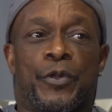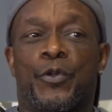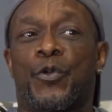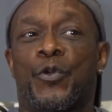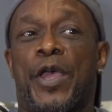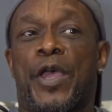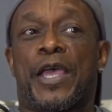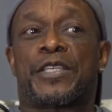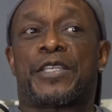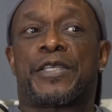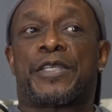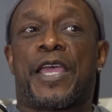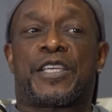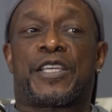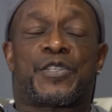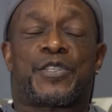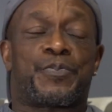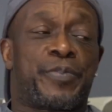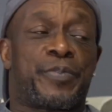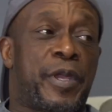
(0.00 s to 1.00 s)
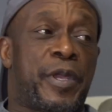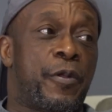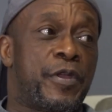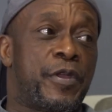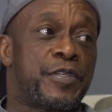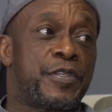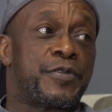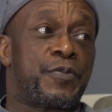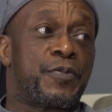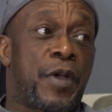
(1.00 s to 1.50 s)
who has
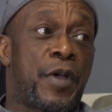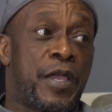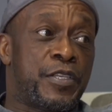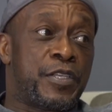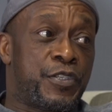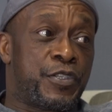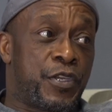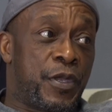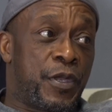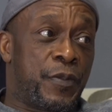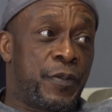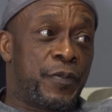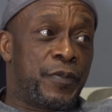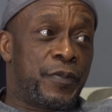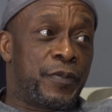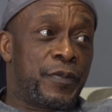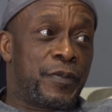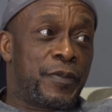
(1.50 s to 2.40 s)
experienced my gym,